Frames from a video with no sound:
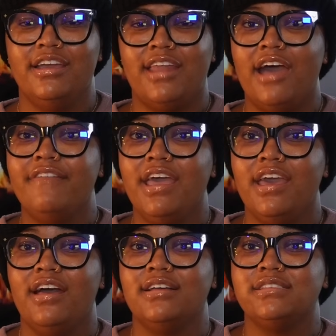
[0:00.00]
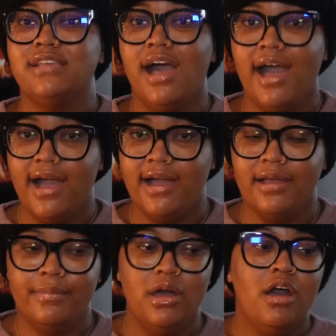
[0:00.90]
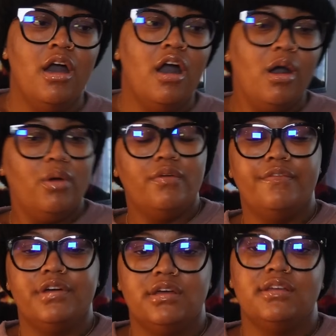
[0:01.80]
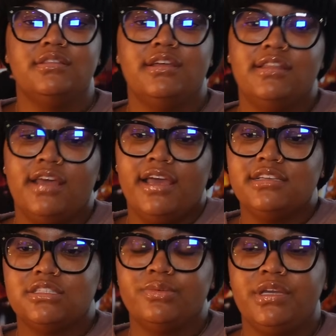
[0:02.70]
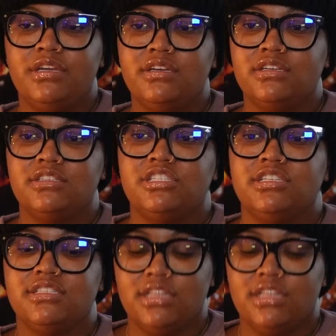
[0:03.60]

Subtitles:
And I've had a time over the last 3 years just